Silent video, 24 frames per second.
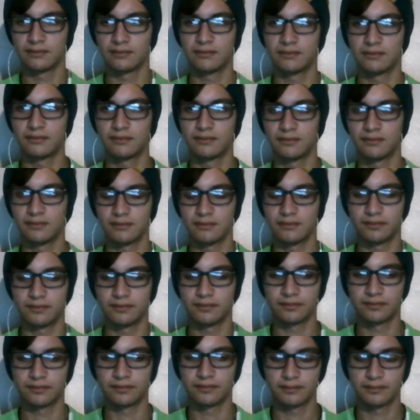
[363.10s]

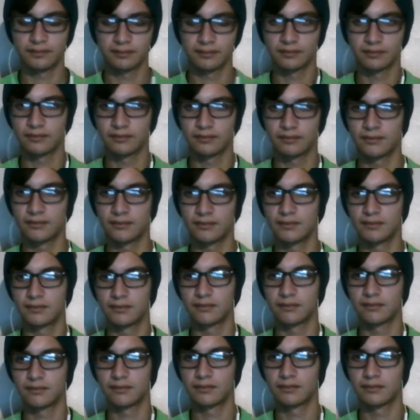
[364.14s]

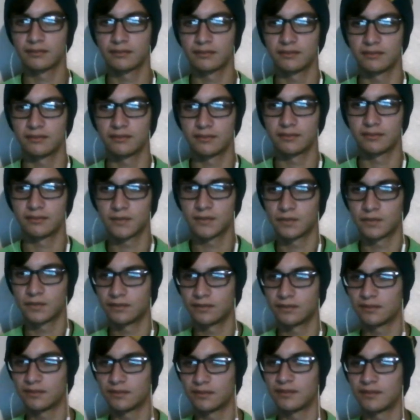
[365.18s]

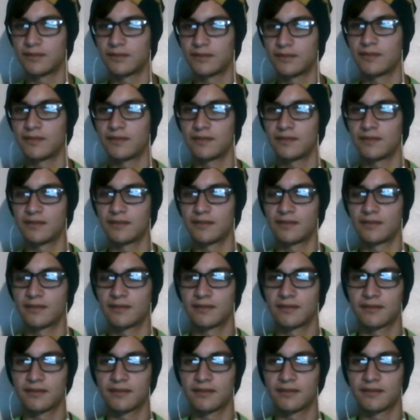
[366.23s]

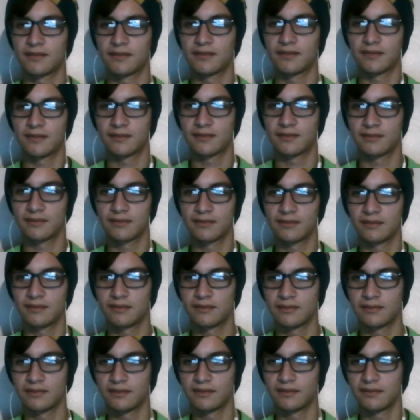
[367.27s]

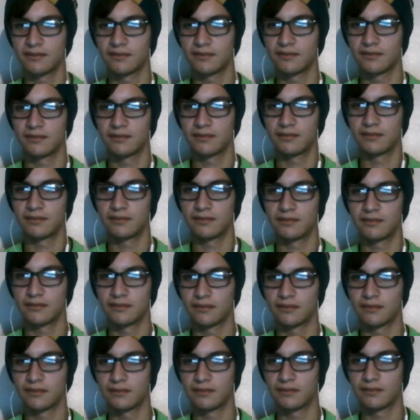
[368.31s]

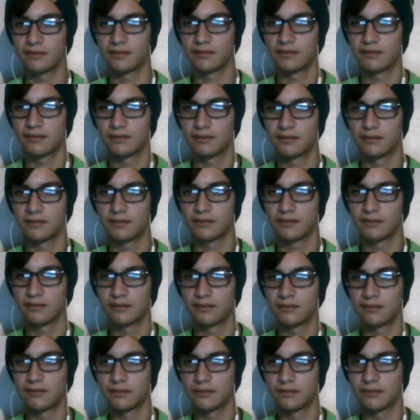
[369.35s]

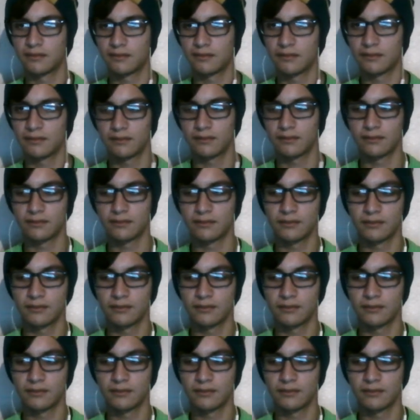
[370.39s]
This person isn't speaking.